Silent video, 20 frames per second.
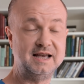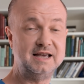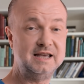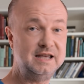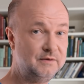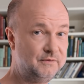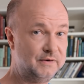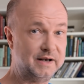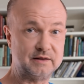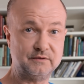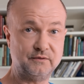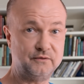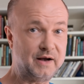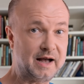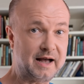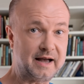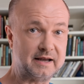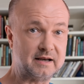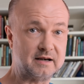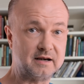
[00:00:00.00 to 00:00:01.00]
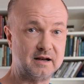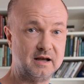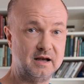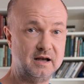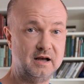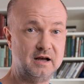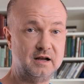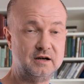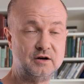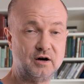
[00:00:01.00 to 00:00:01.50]
He felt fine,
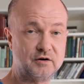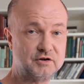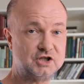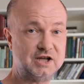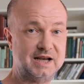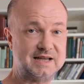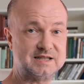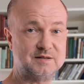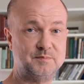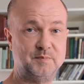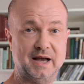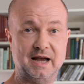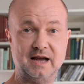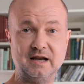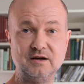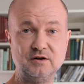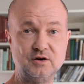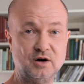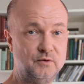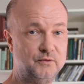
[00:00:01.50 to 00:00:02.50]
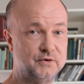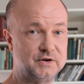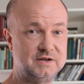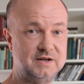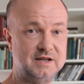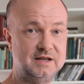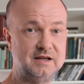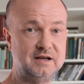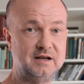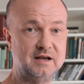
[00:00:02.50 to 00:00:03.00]
no chest pain, no
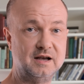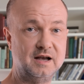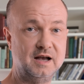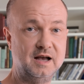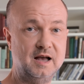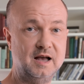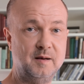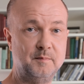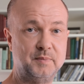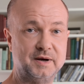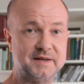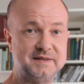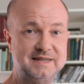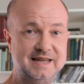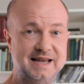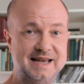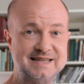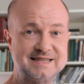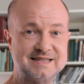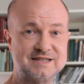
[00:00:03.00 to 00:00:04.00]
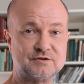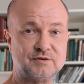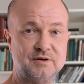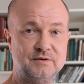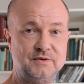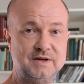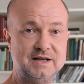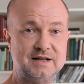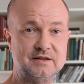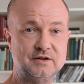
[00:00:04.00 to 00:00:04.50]
fatigue, but tests
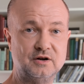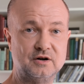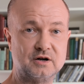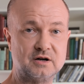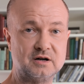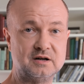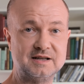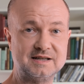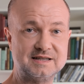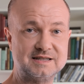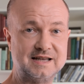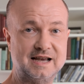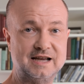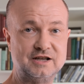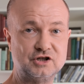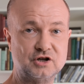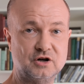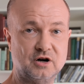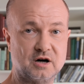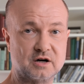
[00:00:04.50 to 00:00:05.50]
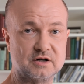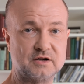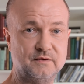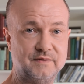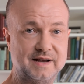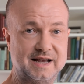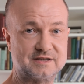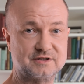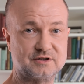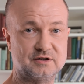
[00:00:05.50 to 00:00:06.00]
revealed early stage
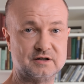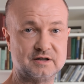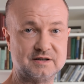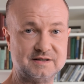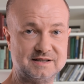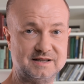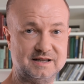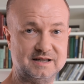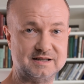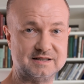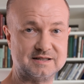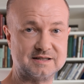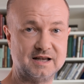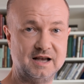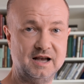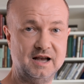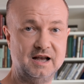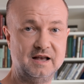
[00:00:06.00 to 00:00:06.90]
cardiovascular disease.